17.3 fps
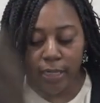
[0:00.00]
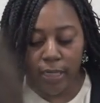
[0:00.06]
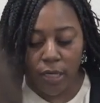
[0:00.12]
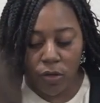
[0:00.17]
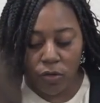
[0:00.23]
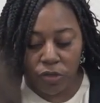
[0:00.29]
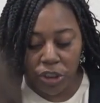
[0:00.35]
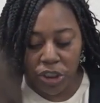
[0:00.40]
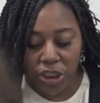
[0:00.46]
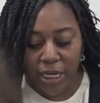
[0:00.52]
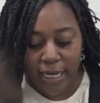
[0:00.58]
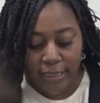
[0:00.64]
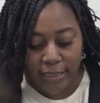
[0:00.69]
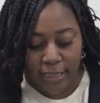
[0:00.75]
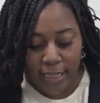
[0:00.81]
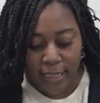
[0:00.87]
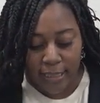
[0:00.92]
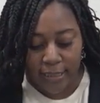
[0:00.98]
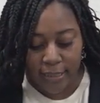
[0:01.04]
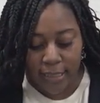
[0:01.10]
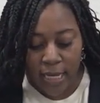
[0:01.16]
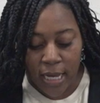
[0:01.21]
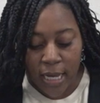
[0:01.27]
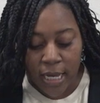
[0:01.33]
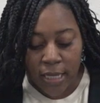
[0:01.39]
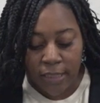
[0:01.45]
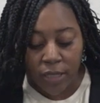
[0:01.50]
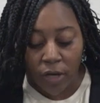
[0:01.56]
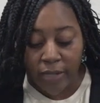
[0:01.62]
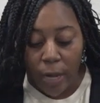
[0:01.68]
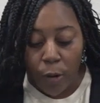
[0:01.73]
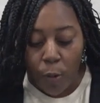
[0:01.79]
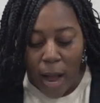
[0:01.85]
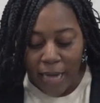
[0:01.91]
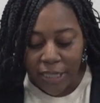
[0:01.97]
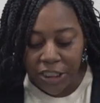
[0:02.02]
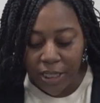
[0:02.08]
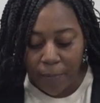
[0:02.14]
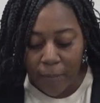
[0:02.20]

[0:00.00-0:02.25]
accuse Jesus, so they watched